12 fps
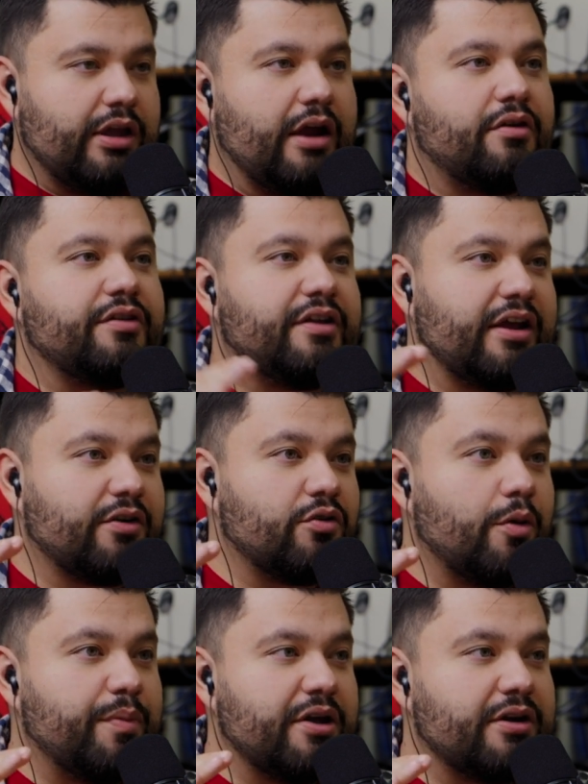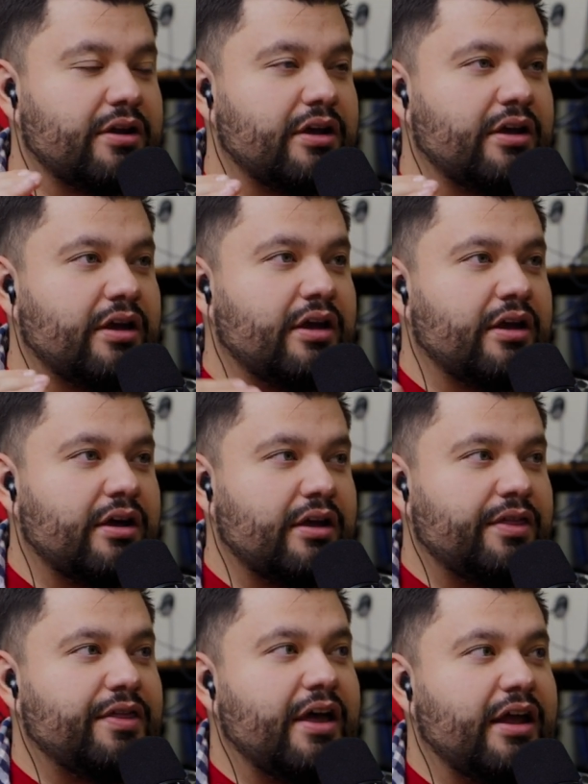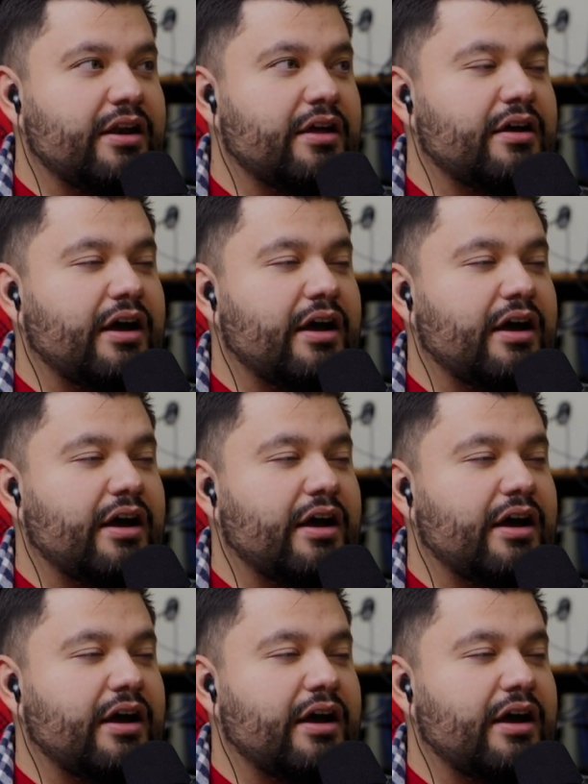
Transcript: era that I grew up in, that